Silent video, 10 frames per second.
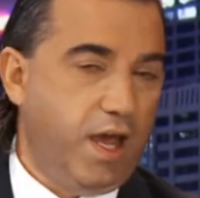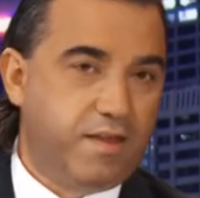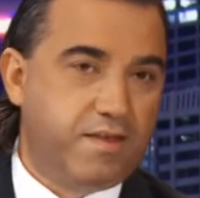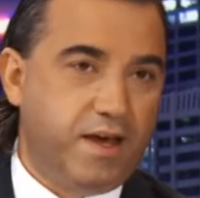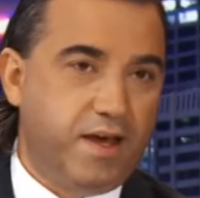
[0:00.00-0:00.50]

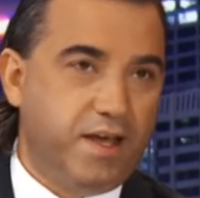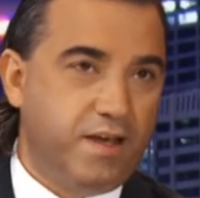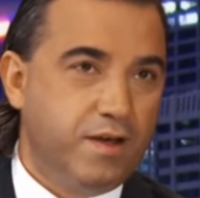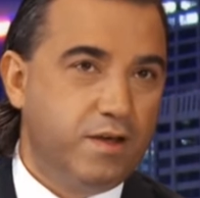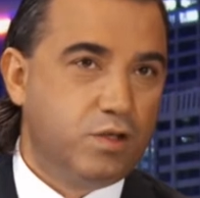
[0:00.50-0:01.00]
It's
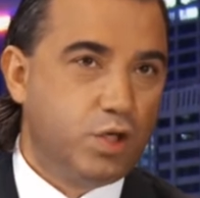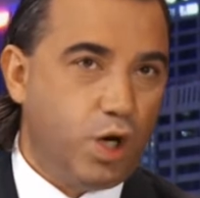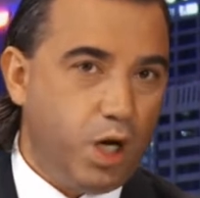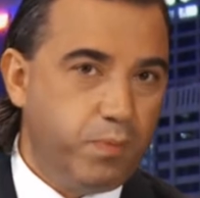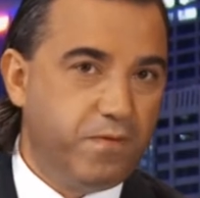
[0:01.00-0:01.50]
a
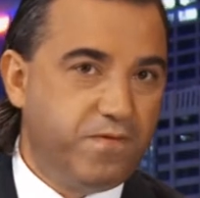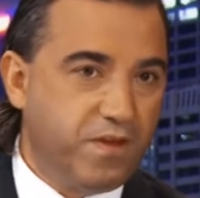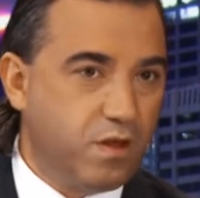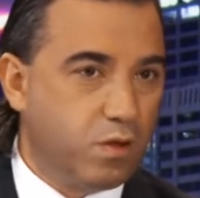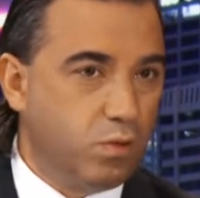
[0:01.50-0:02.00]
type of
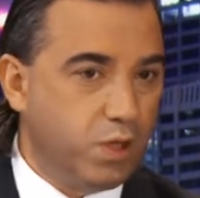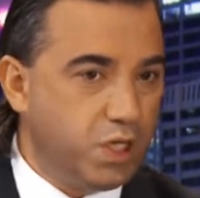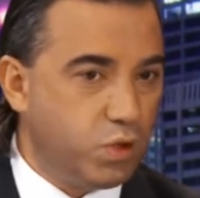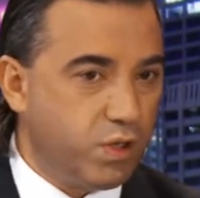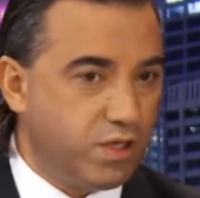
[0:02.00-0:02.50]
physical
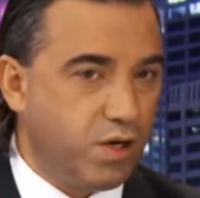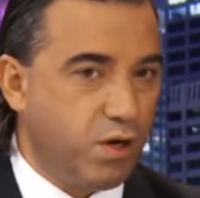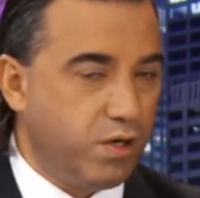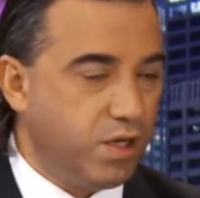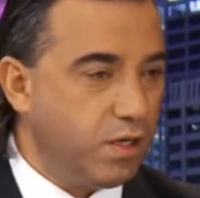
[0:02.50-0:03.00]
injury,
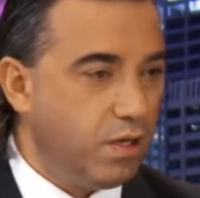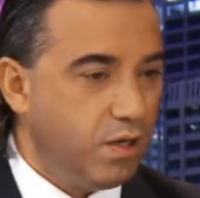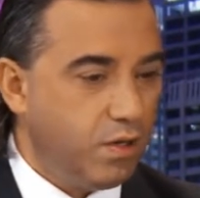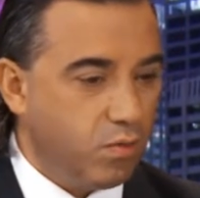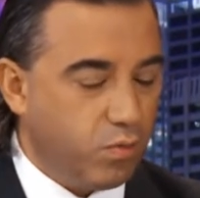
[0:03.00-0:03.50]
Tony,
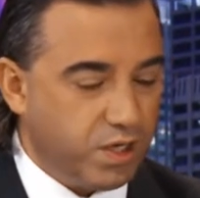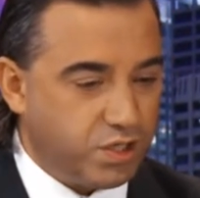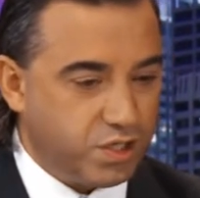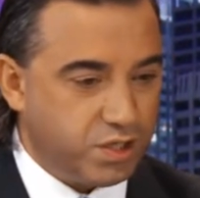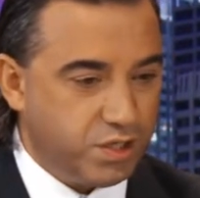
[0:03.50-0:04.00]

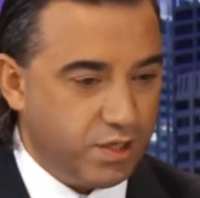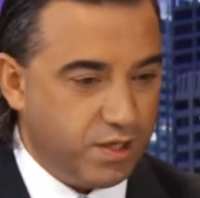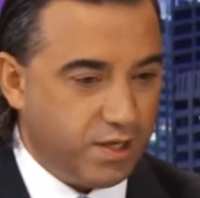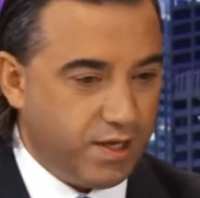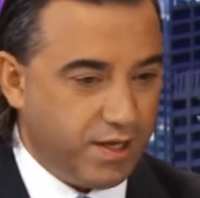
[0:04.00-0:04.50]
which
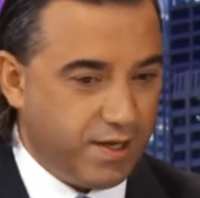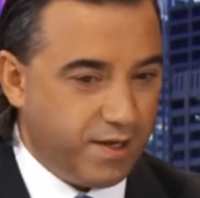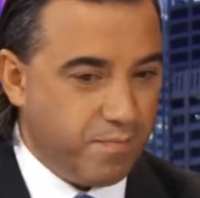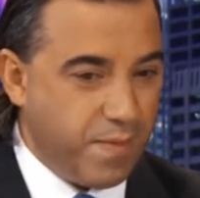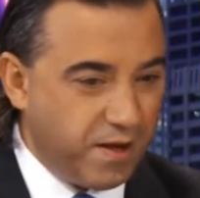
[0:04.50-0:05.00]

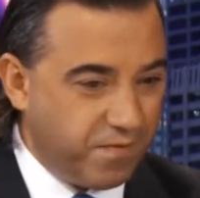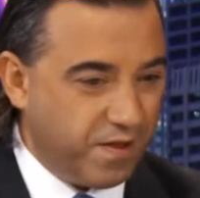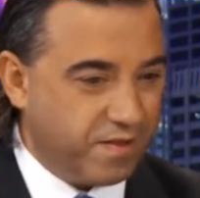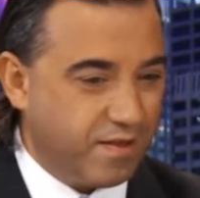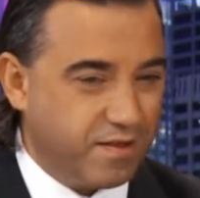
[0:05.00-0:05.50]

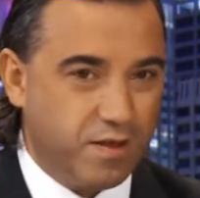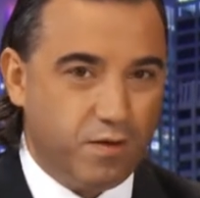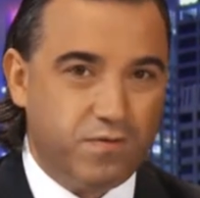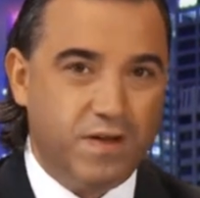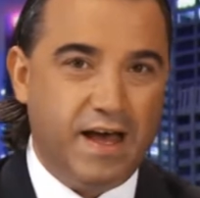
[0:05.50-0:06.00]
manifests
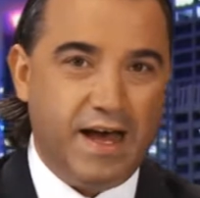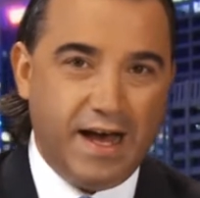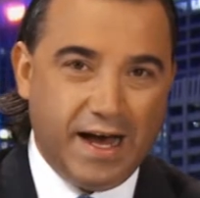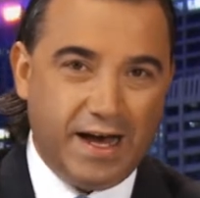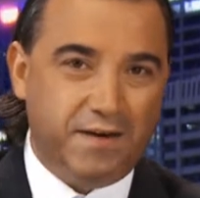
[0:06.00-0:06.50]
itself
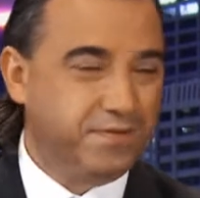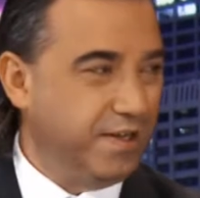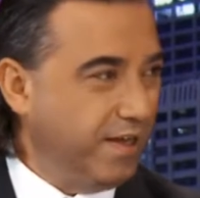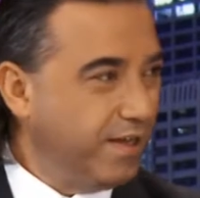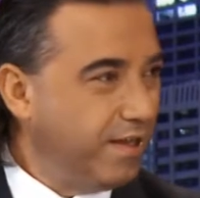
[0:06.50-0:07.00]

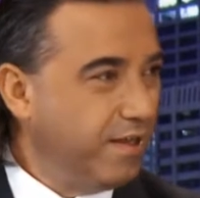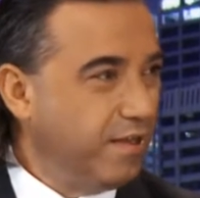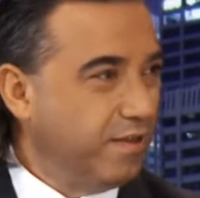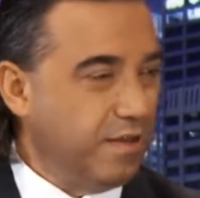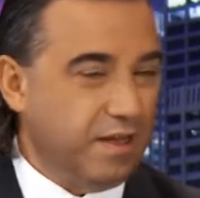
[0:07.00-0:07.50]
after
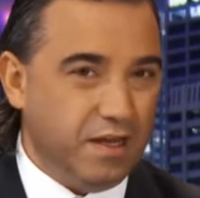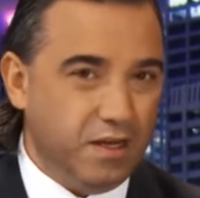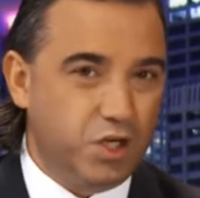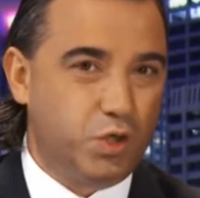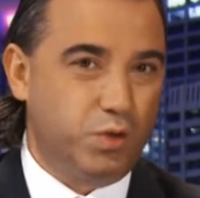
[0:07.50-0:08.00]
the
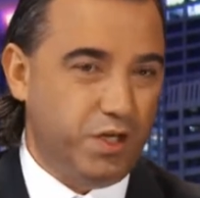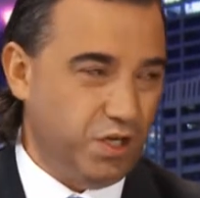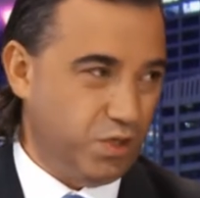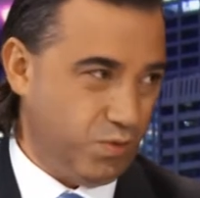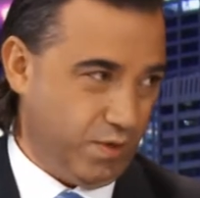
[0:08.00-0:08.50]
initial
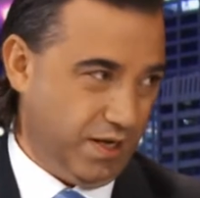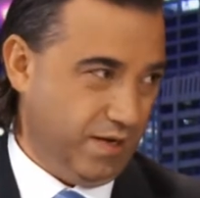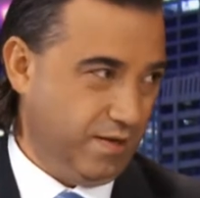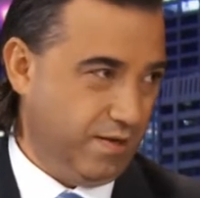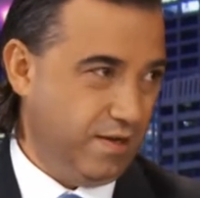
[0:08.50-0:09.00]
injury.
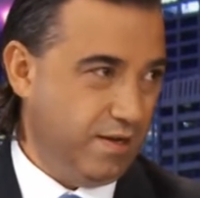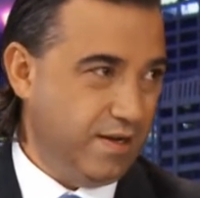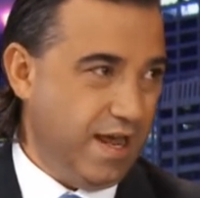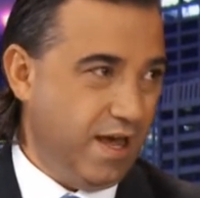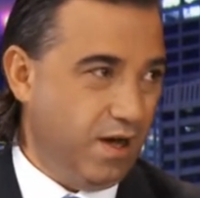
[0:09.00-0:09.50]

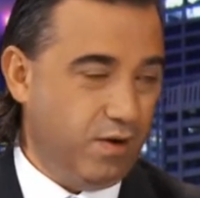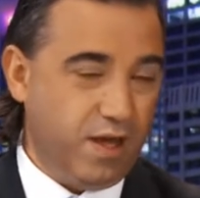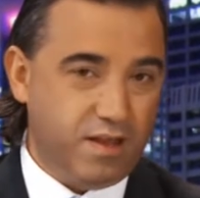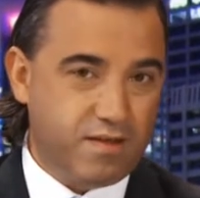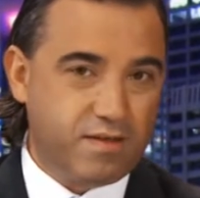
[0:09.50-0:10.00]
Now,
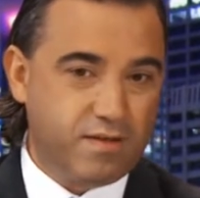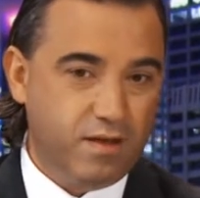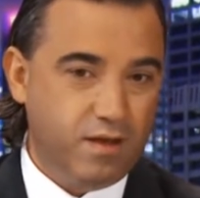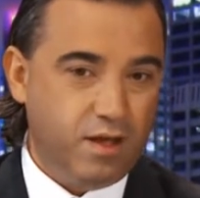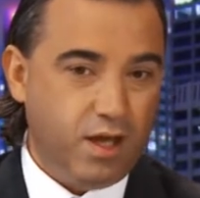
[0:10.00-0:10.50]
it's
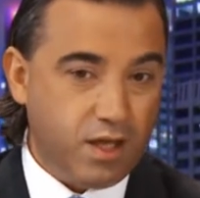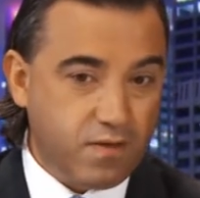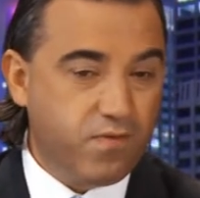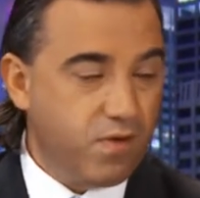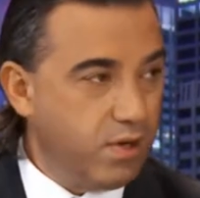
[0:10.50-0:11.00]

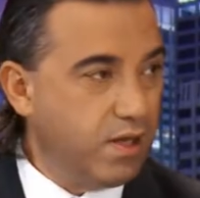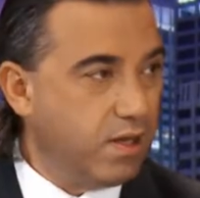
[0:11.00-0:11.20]
very...